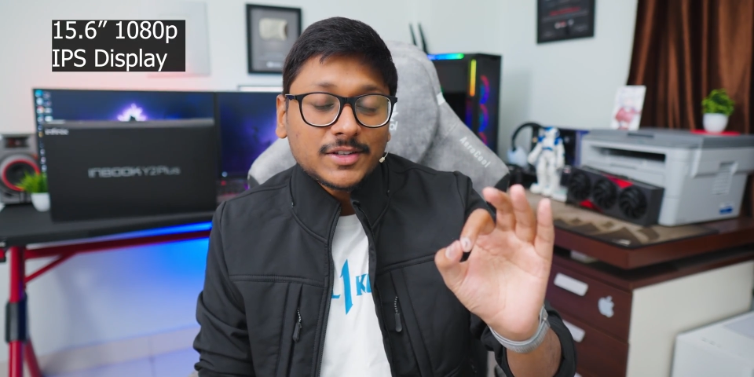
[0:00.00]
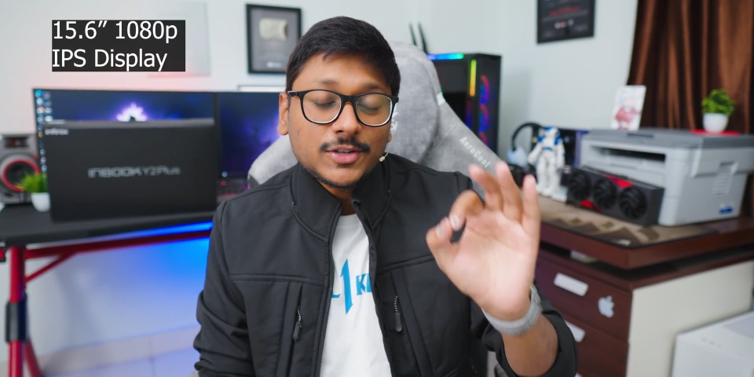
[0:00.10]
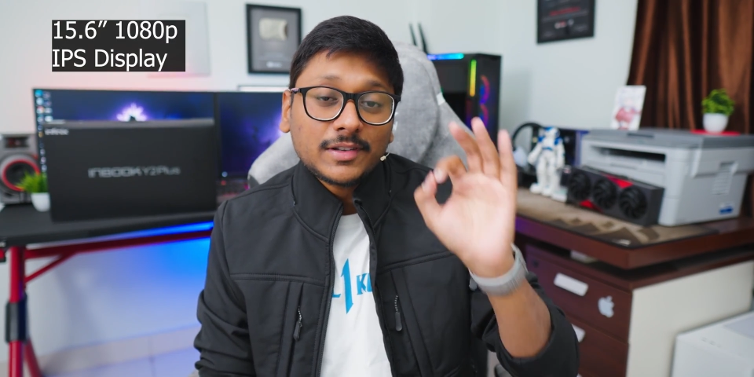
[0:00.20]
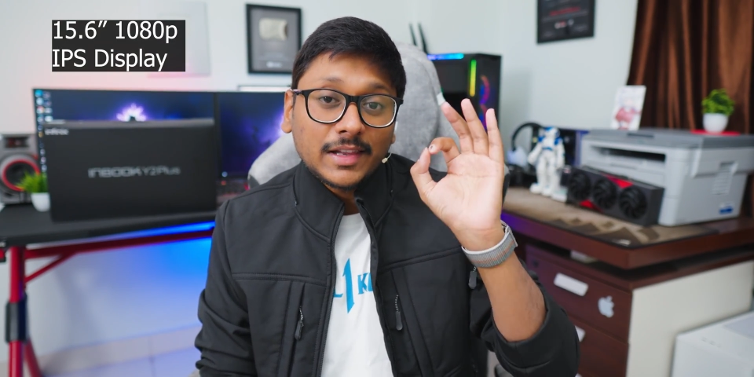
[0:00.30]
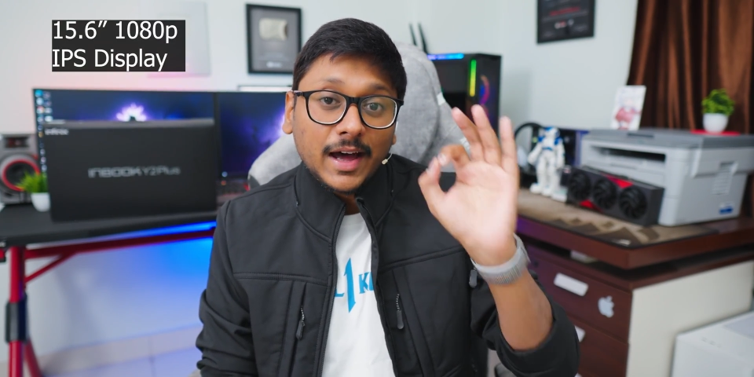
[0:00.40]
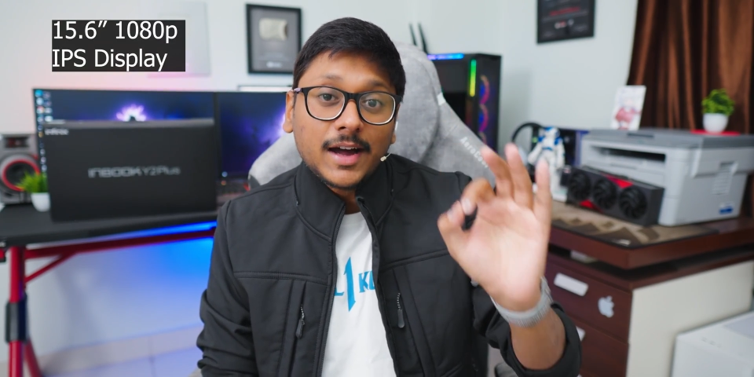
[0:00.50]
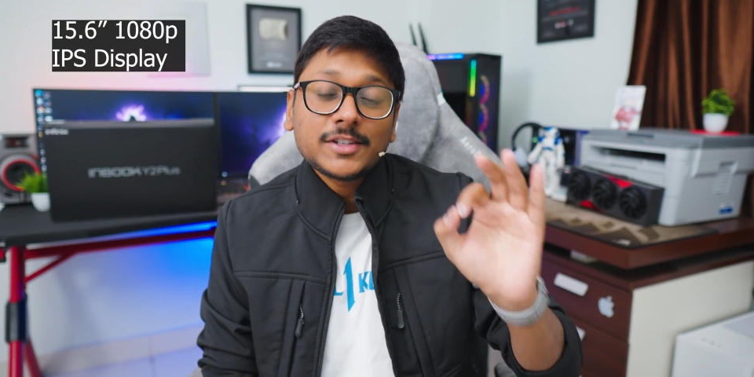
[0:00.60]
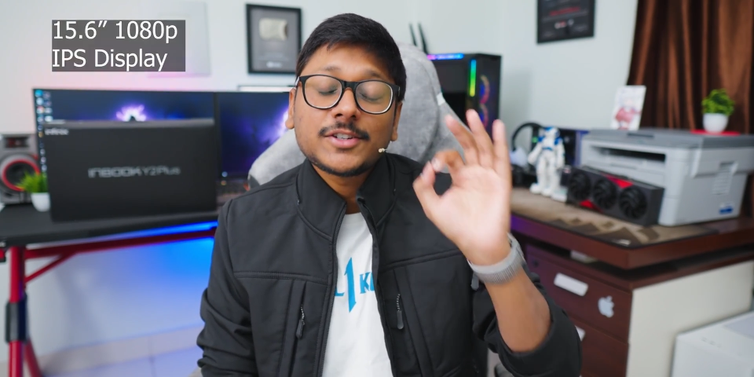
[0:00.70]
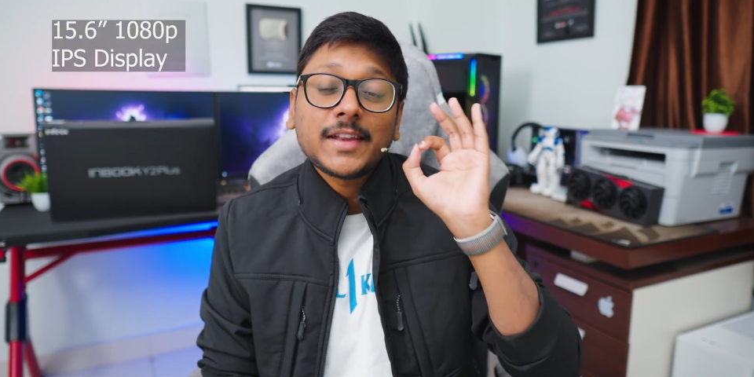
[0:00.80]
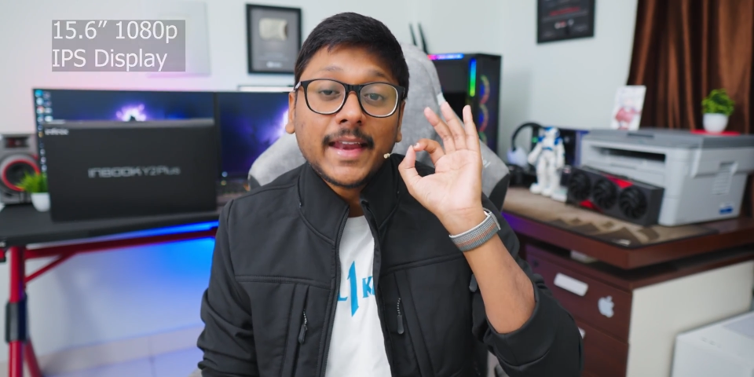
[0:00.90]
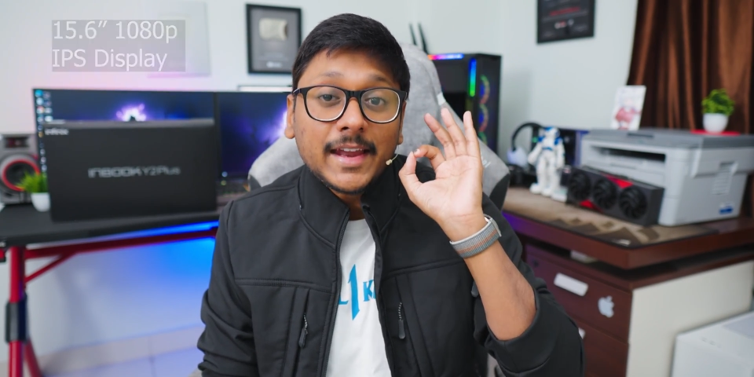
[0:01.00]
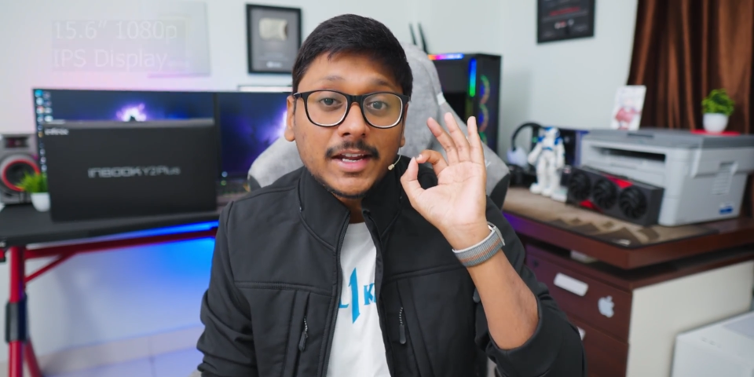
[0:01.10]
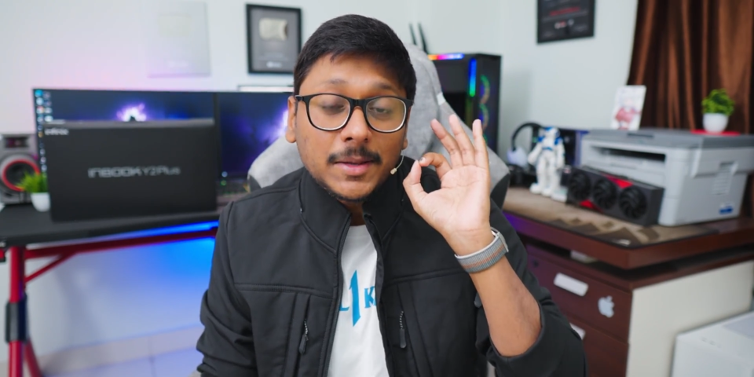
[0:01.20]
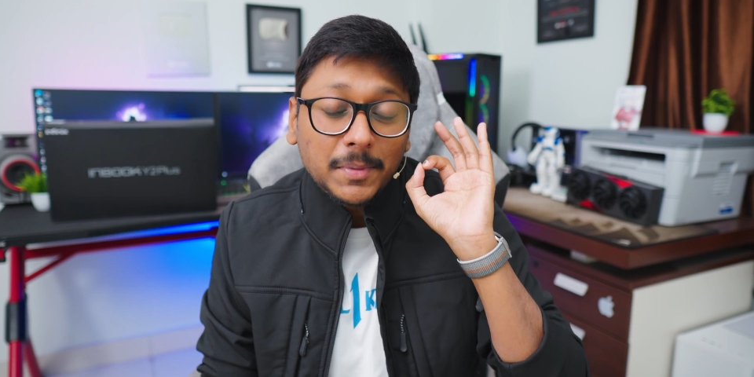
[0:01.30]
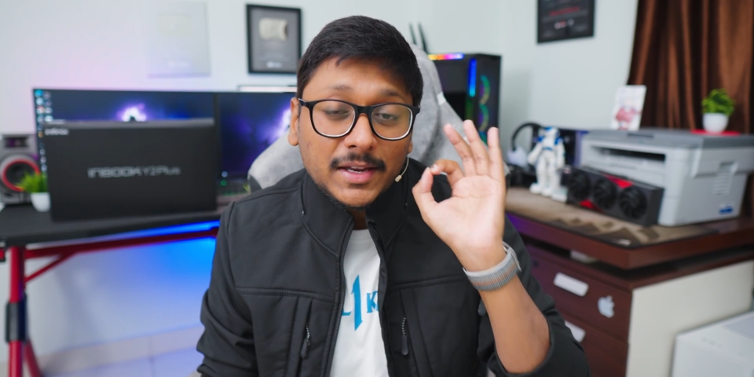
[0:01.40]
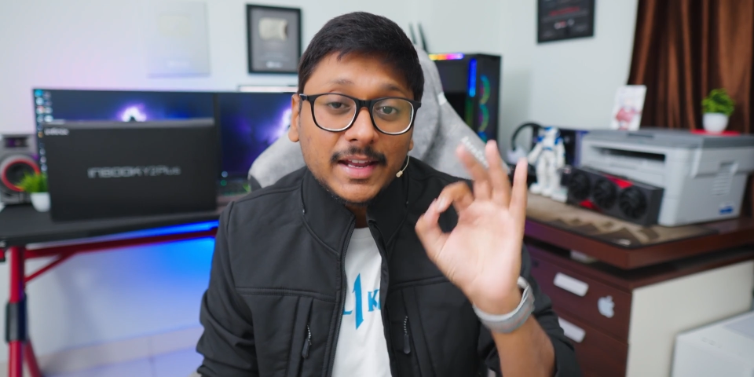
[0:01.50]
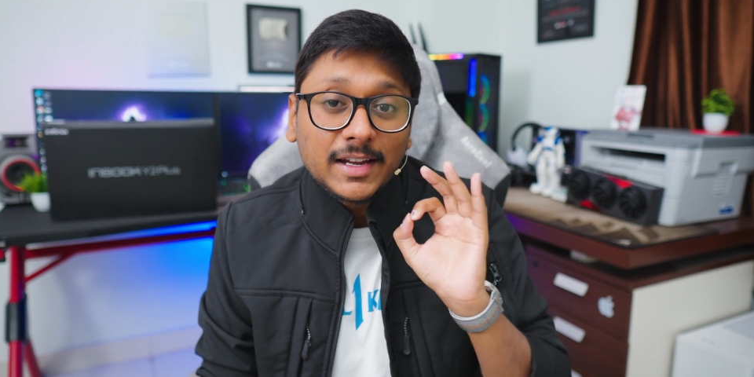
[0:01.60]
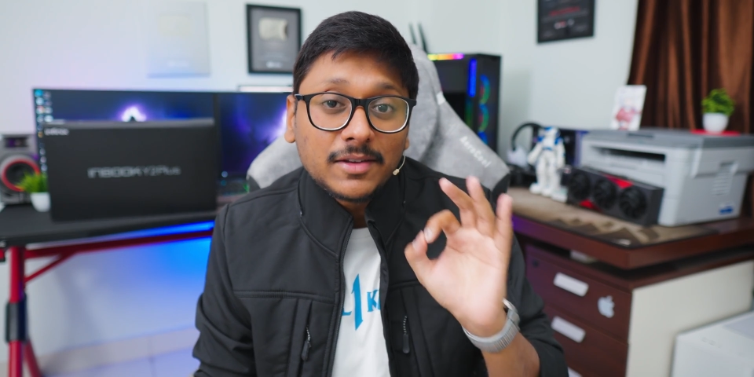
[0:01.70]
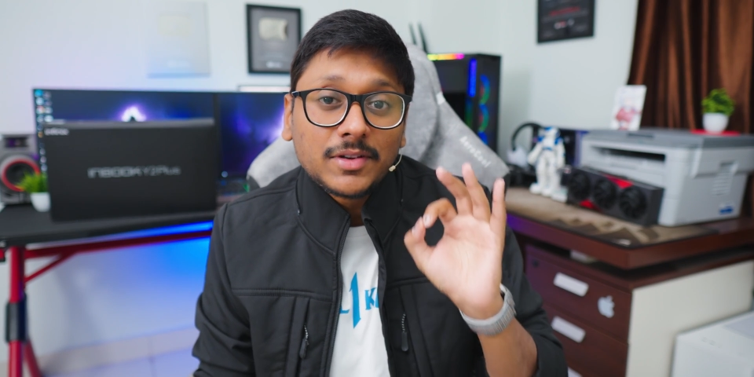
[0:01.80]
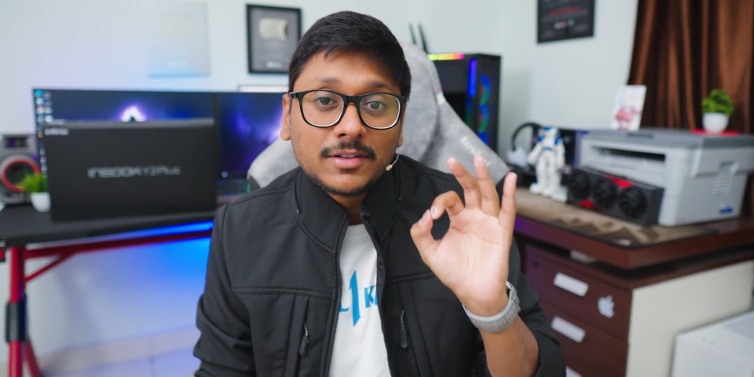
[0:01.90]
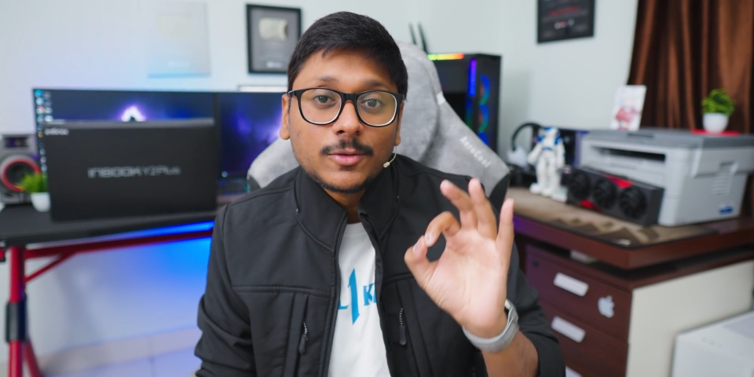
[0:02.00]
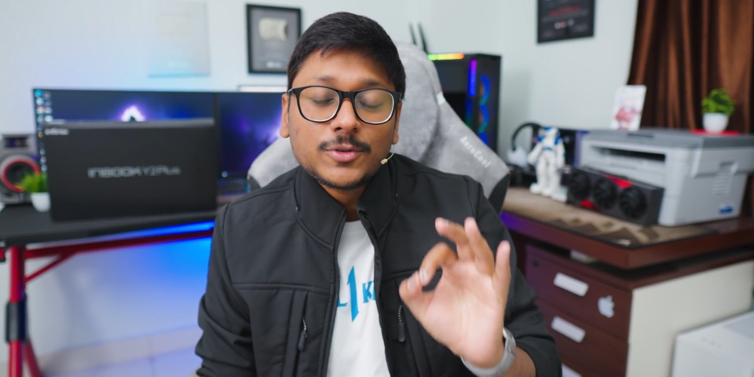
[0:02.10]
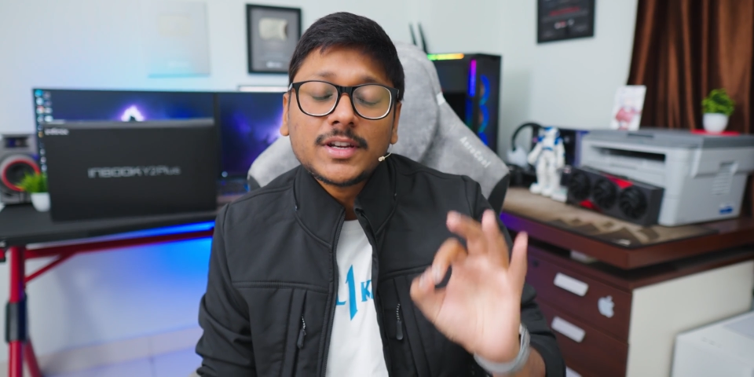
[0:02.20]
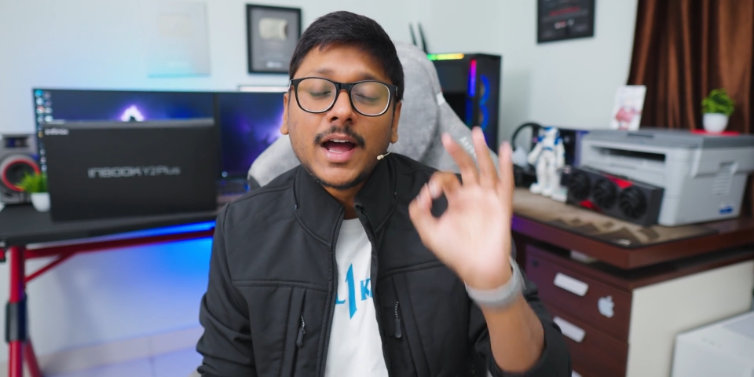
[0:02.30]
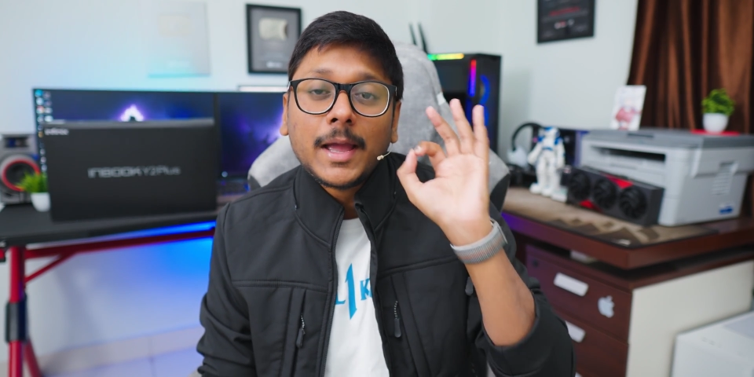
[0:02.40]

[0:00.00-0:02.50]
inches large 1080p native resolution